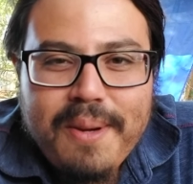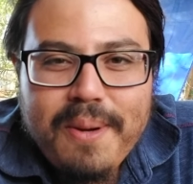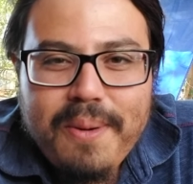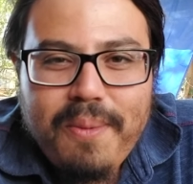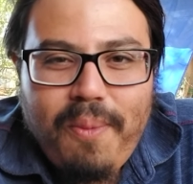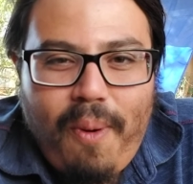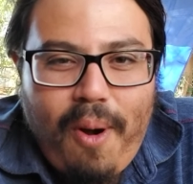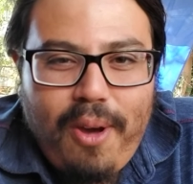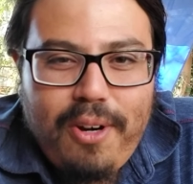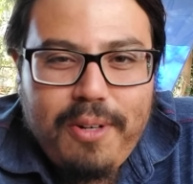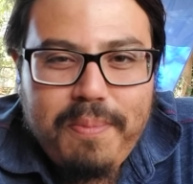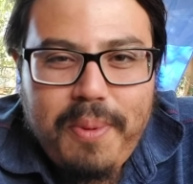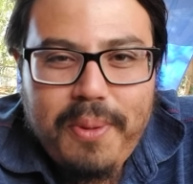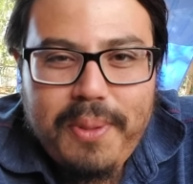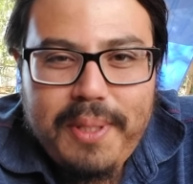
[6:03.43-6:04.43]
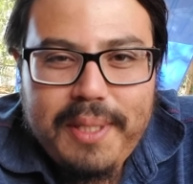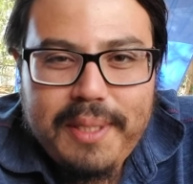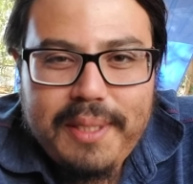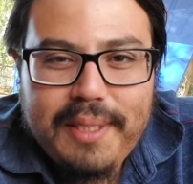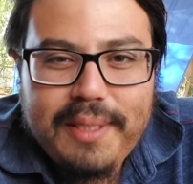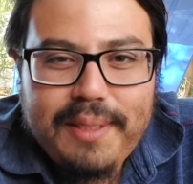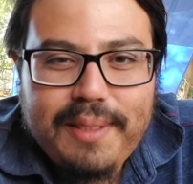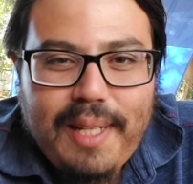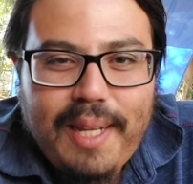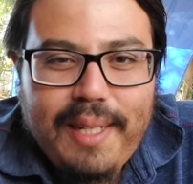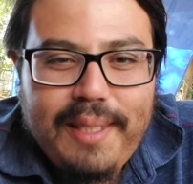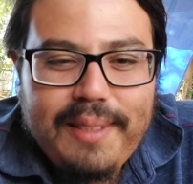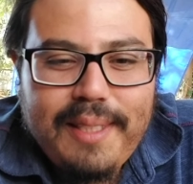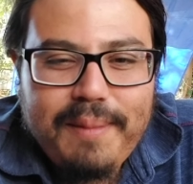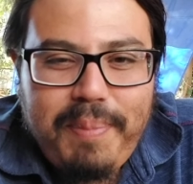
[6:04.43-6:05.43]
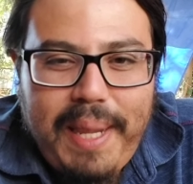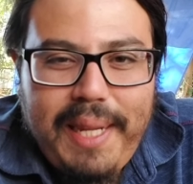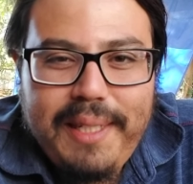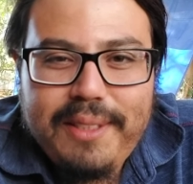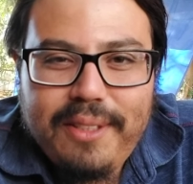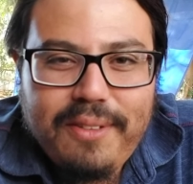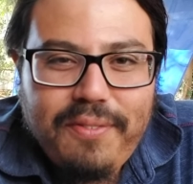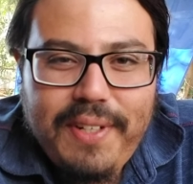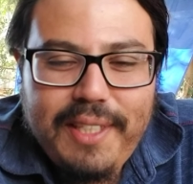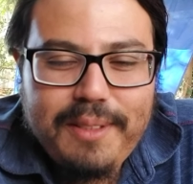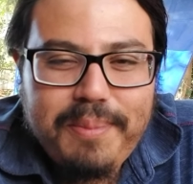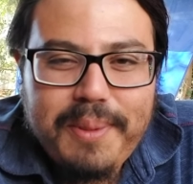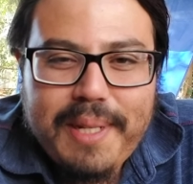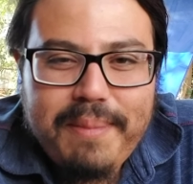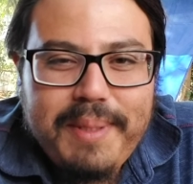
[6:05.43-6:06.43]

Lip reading: waterboard site, the page on Facebook,